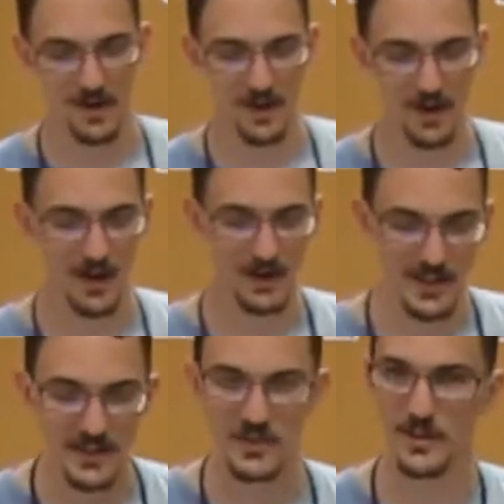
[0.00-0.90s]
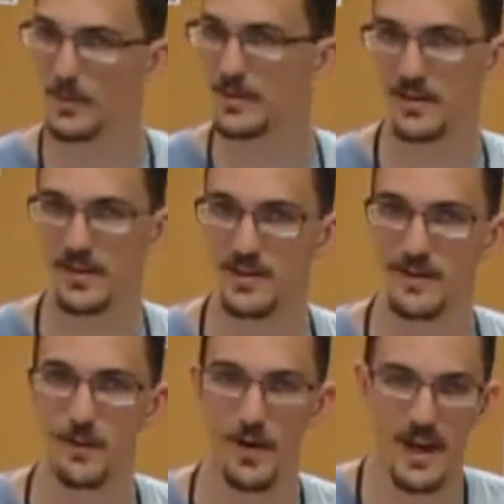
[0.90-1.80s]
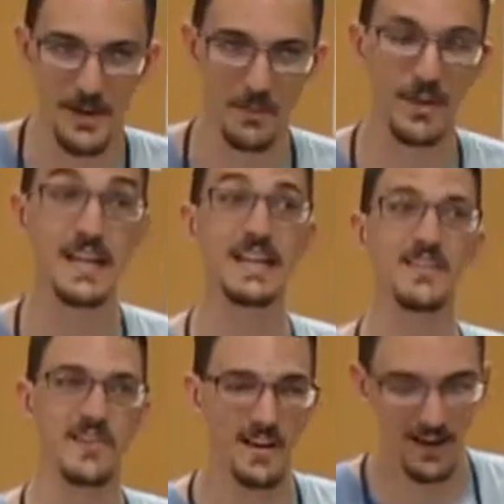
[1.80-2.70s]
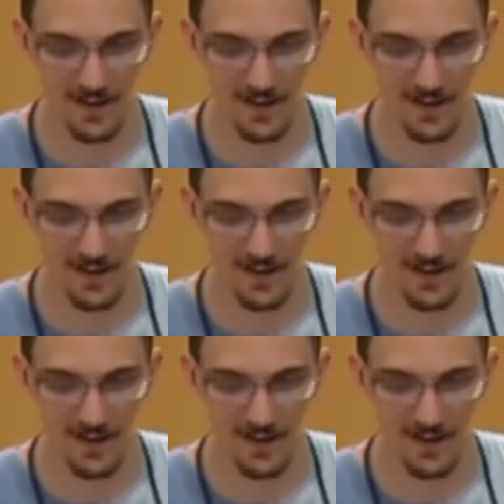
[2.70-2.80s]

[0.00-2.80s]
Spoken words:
I need you to put this stuff away, please.